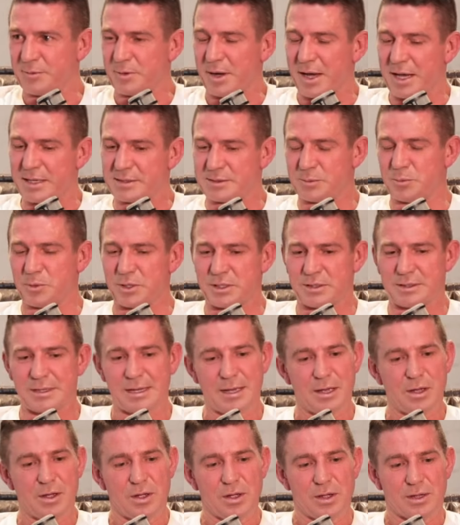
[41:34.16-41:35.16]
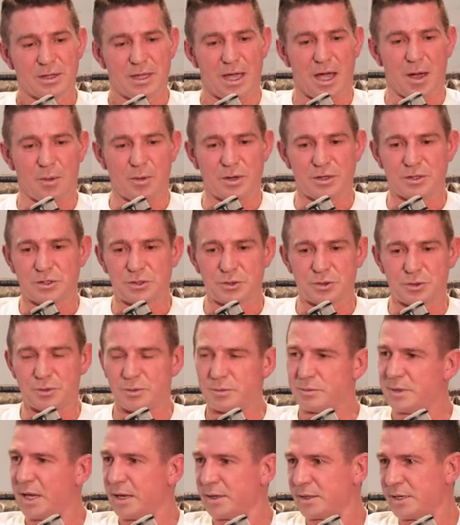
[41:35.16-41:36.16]
ways, and we'd go and
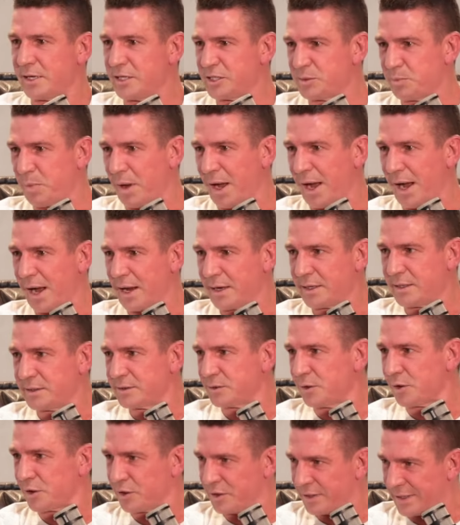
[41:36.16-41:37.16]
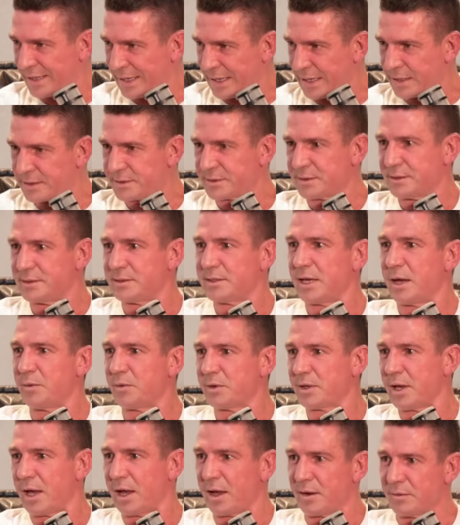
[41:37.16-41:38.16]
do kids parties or clinics, and
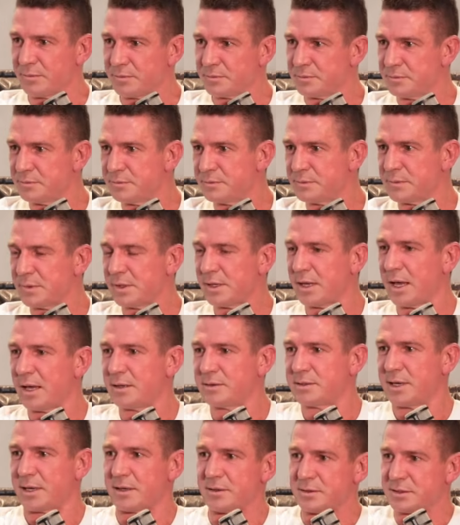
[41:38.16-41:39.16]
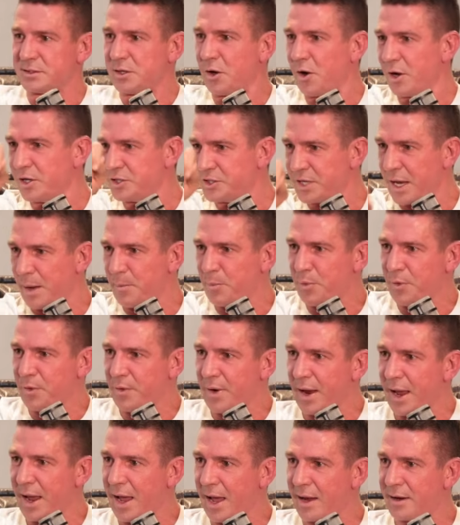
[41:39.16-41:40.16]
we'd go and take a sign jump
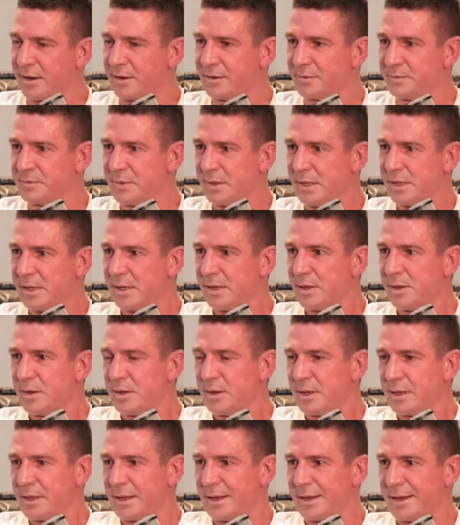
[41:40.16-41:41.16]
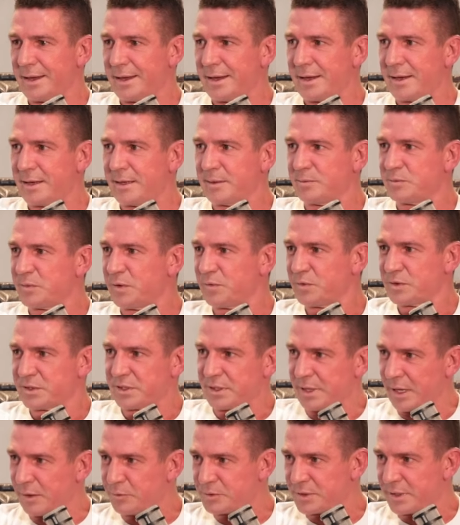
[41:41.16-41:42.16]
around, and it
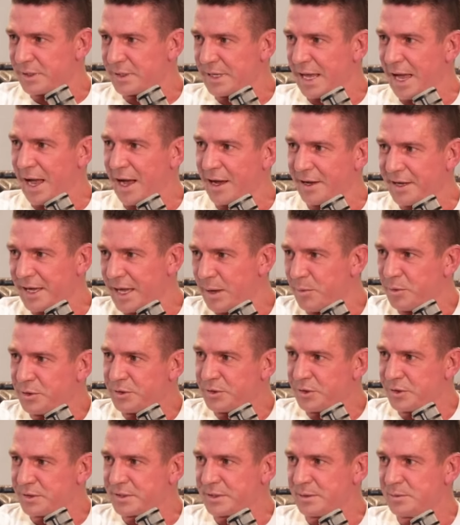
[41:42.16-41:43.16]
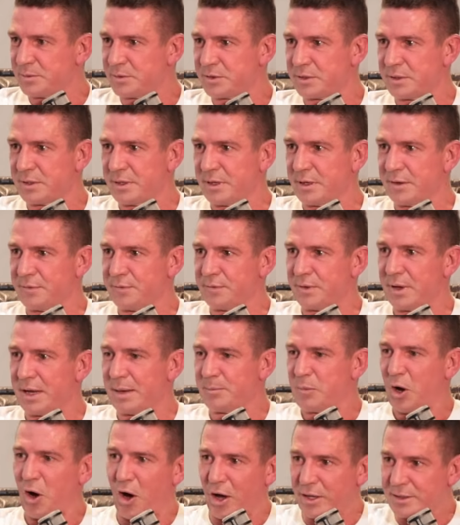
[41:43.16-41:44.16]
was a young kid would do some sort of
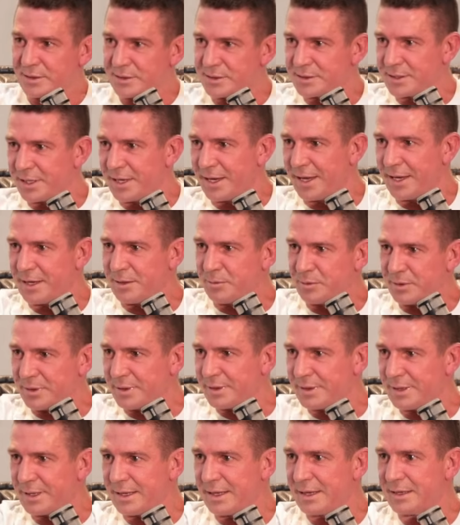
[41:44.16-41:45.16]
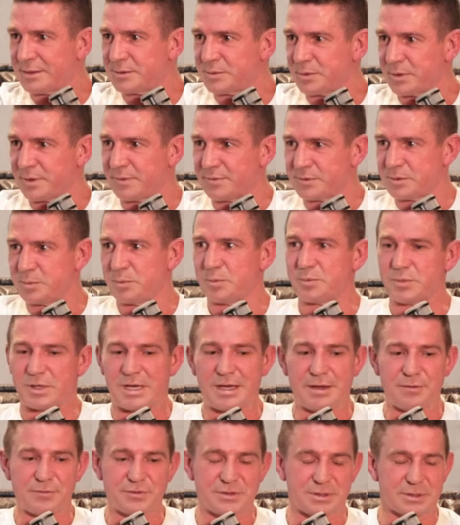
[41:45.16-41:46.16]
hide and seek with the things with some
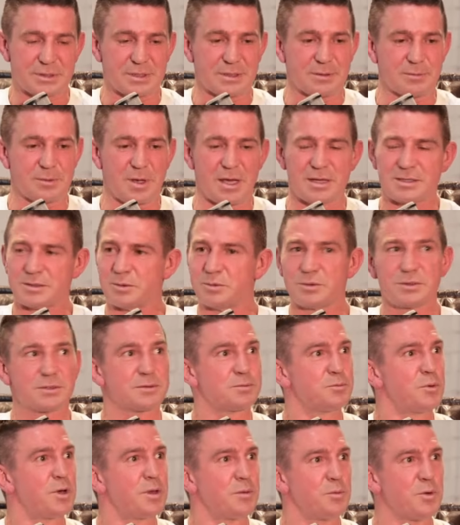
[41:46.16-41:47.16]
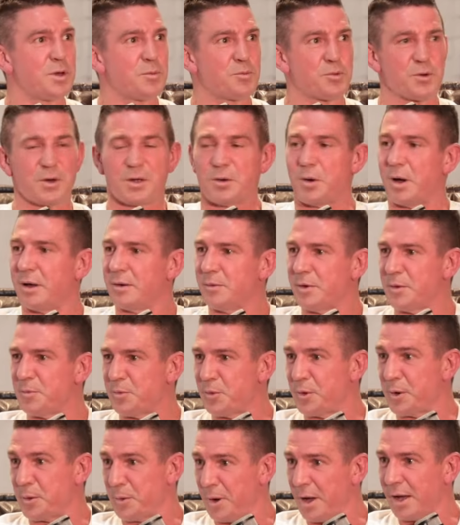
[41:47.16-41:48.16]
gifts, and so it went pretty
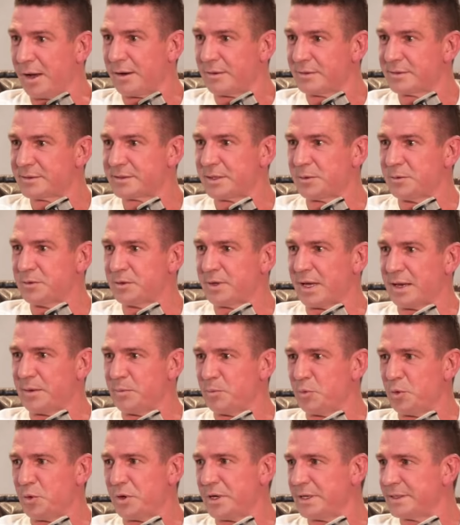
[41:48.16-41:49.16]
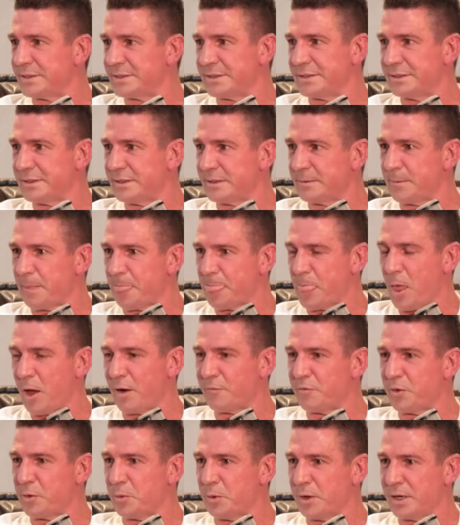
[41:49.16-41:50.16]
well. So we were getting bookings nearly
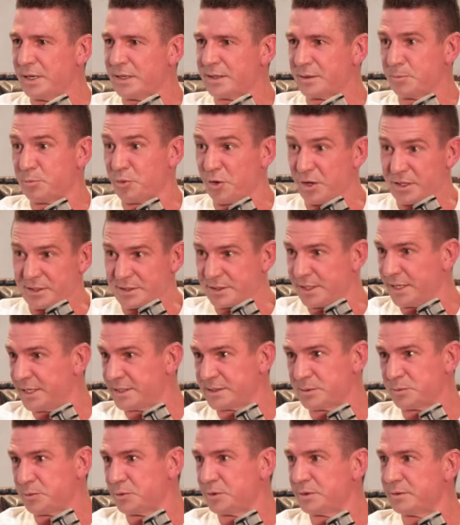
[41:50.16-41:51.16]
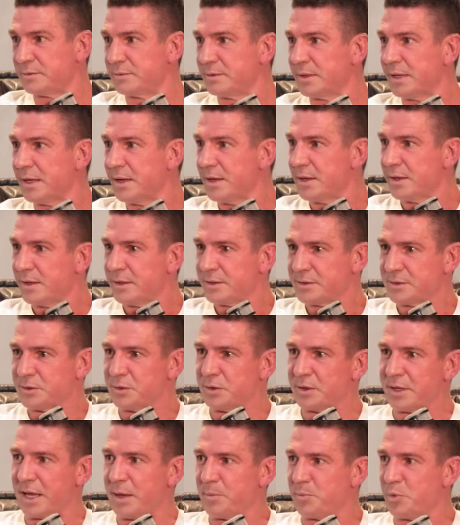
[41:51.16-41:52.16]
every week, and pre-season we'd
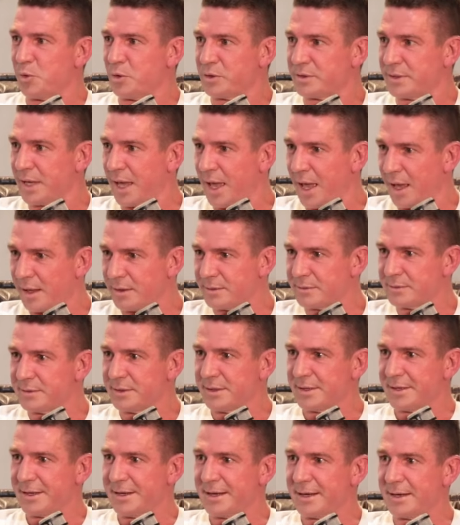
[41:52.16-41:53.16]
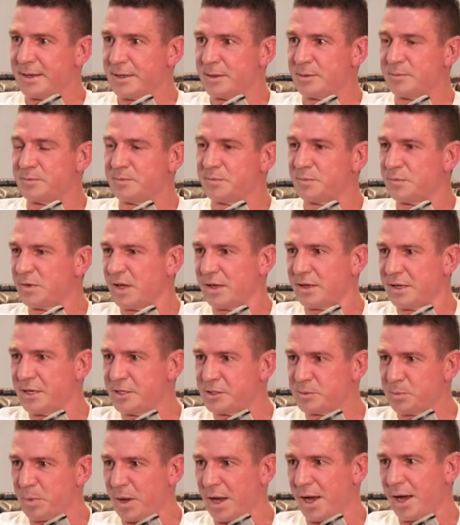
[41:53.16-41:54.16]
sort of get booked out,
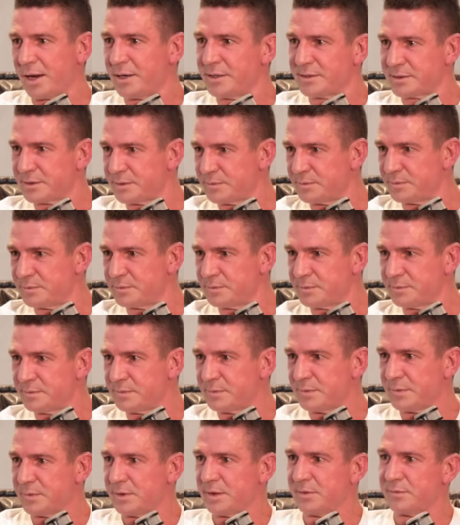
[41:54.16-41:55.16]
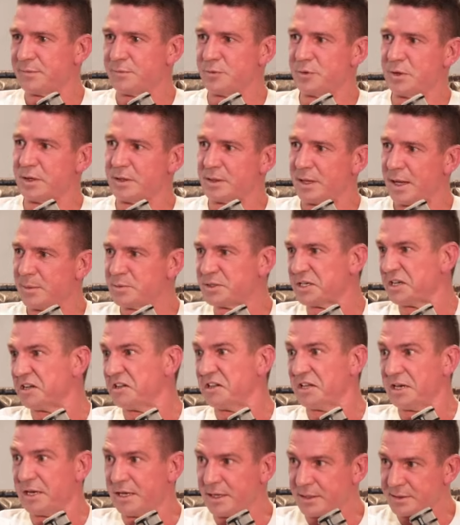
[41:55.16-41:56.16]
kids parties and footy clubs and
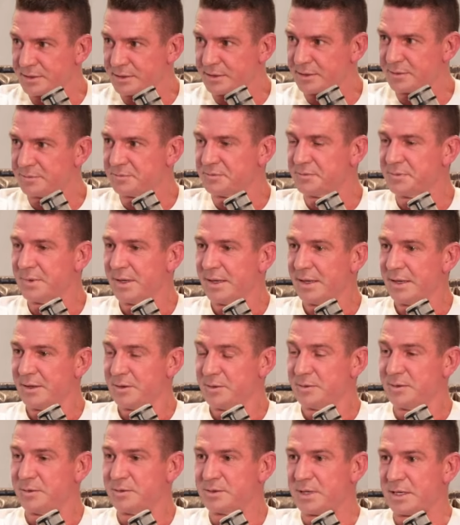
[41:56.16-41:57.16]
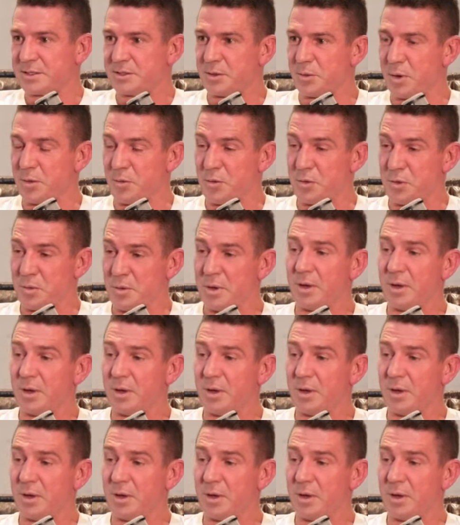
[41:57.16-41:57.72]
clinics, and it was actually went really